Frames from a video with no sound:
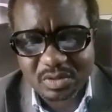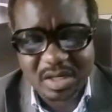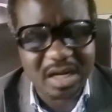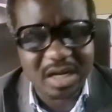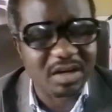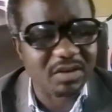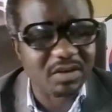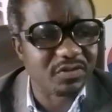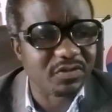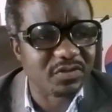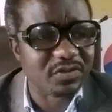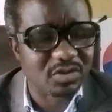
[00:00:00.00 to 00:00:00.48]
We
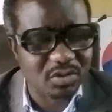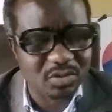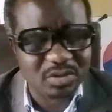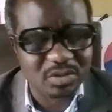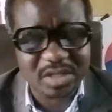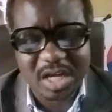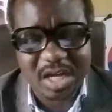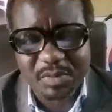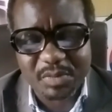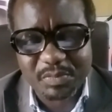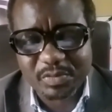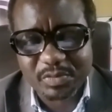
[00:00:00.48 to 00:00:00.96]
have
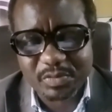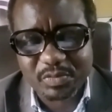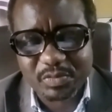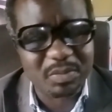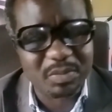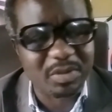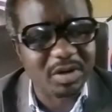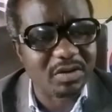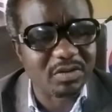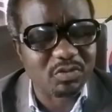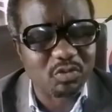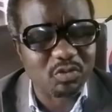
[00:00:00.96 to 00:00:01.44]
told our
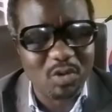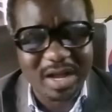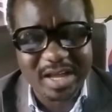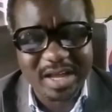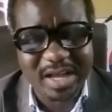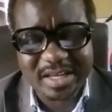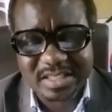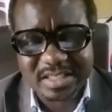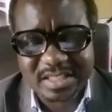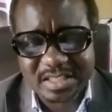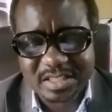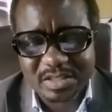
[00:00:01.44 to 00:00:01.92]
people about
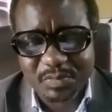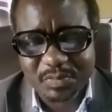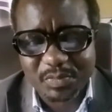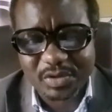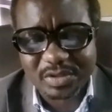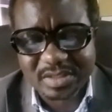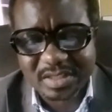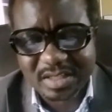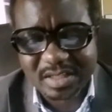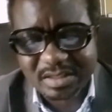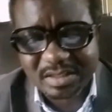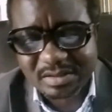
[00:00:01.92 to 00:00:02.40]
why it is
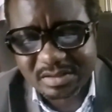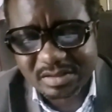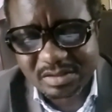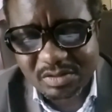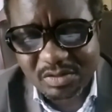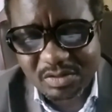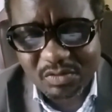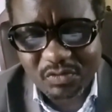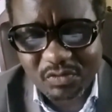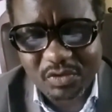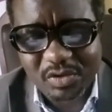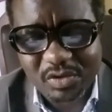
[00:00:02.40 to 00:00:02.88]

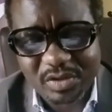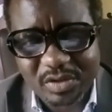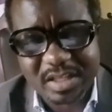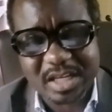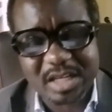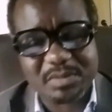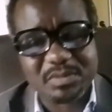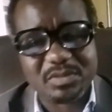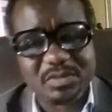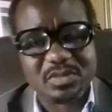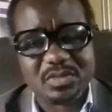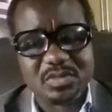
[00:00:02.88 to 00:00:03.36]
important for
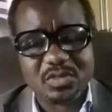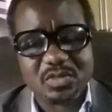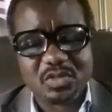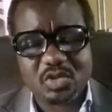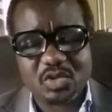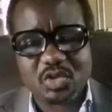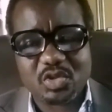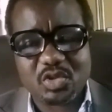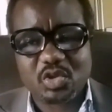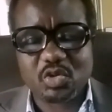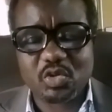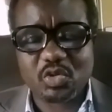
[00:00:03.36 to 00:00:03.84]
them
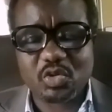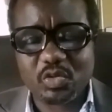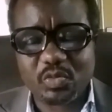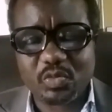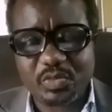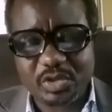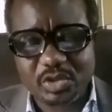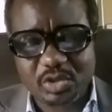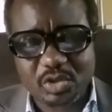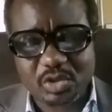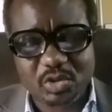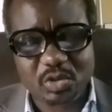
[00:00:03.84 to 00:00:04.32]

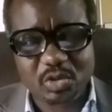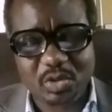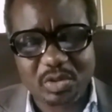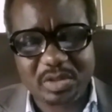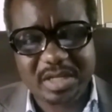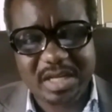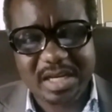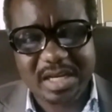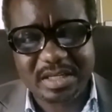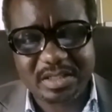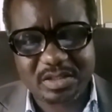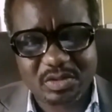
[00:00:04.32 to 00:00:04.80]
to be
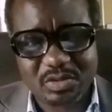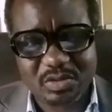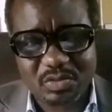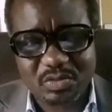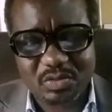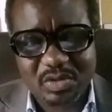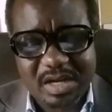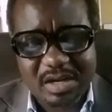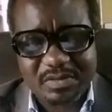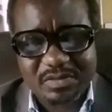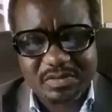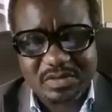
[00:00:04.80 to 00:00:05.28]
sure that
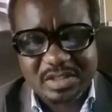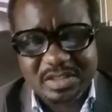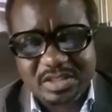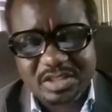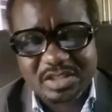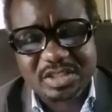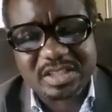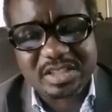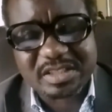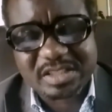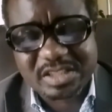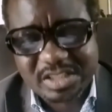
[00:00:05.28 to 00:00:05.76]
you have a
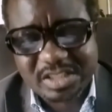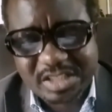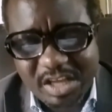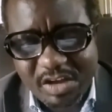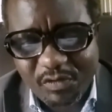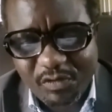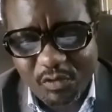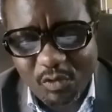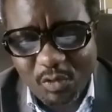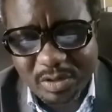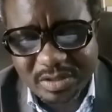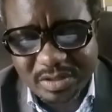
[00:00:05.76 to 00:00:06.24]
drink,
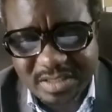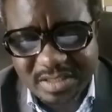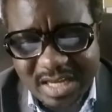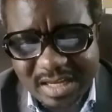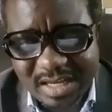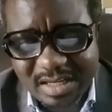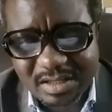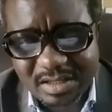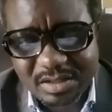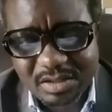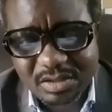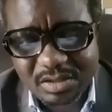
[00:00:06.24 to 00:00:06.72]
safe water,